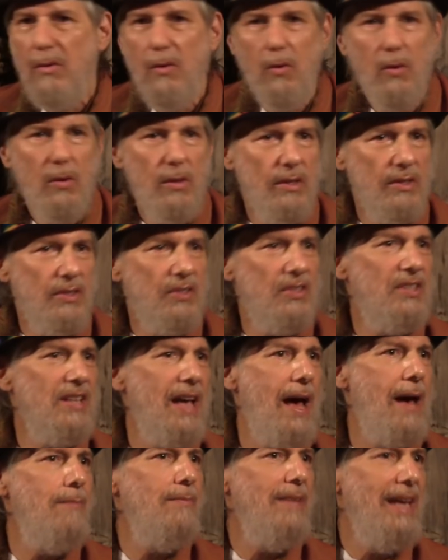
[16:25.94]
or
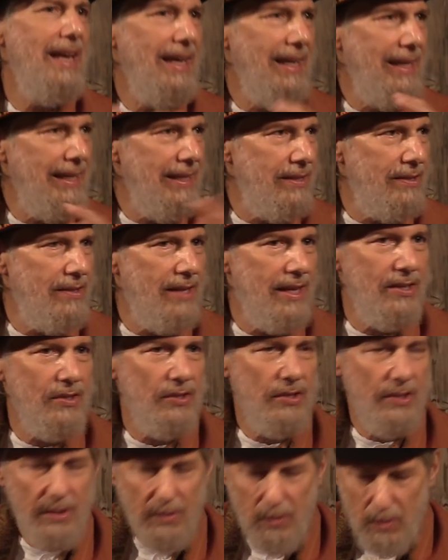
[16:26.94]
Samhain
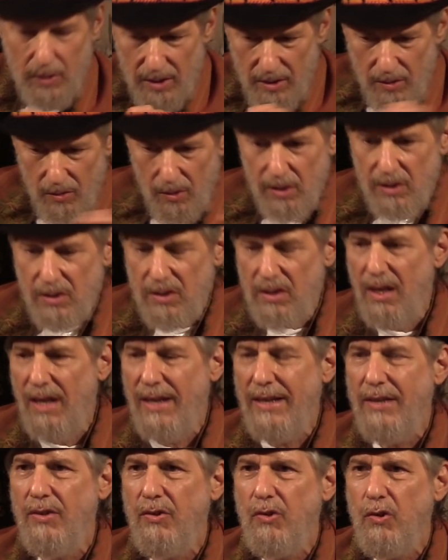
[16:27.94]
as it would, looks
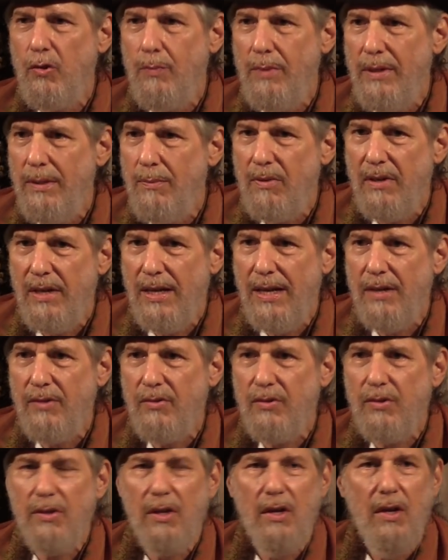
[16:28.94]
like it should be
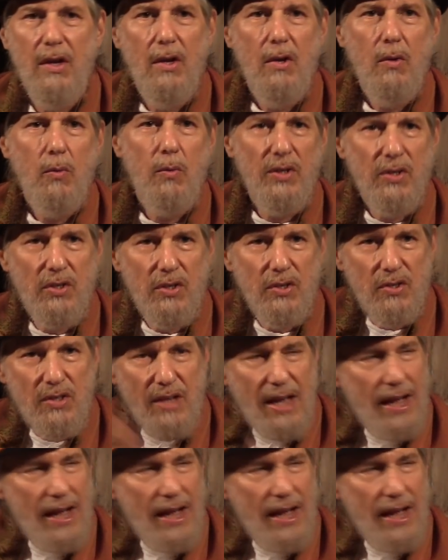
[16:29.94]
pronounced, which is